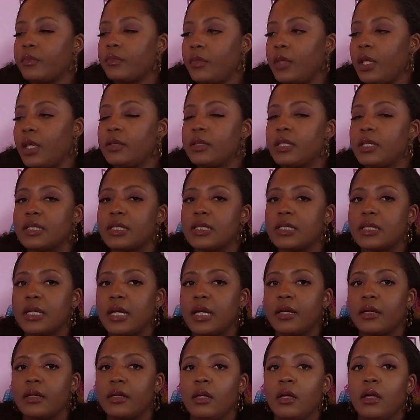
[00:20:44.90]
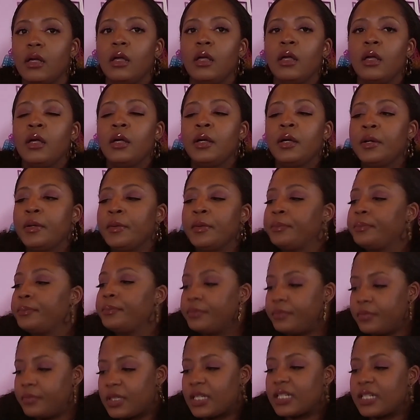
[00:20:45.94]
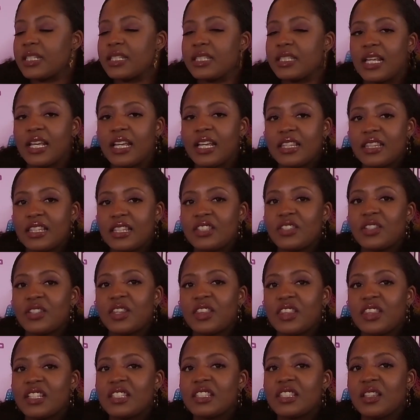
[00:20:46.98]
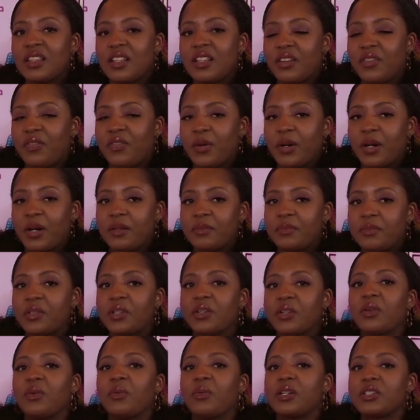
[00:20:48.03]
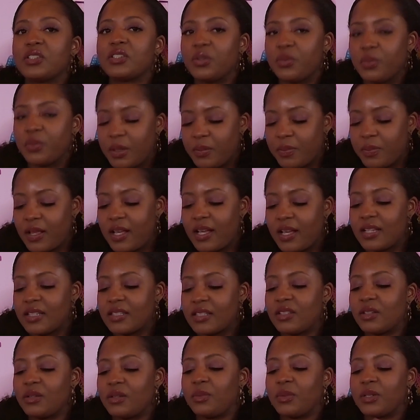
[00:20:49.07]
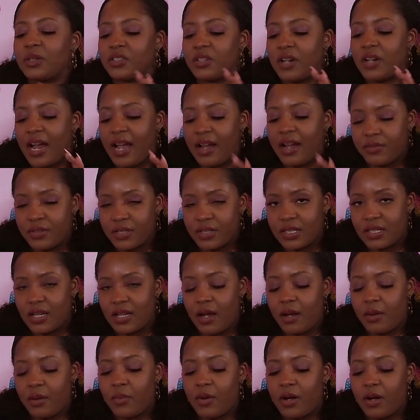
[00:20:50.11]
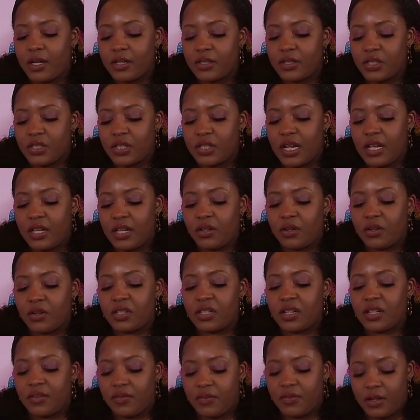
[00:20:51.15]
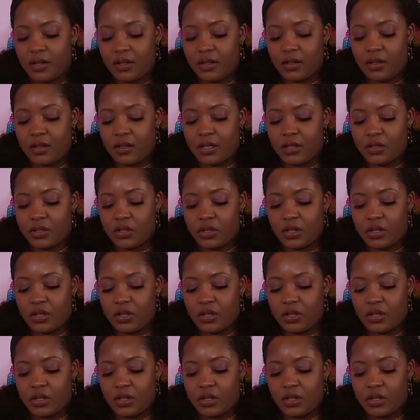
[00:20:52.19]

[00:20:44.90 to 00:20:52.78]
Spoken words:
this is it. This is it. These are the things to look for. You're going to watch your replays. You're going to watch your average time watched. And you're definitely going to look at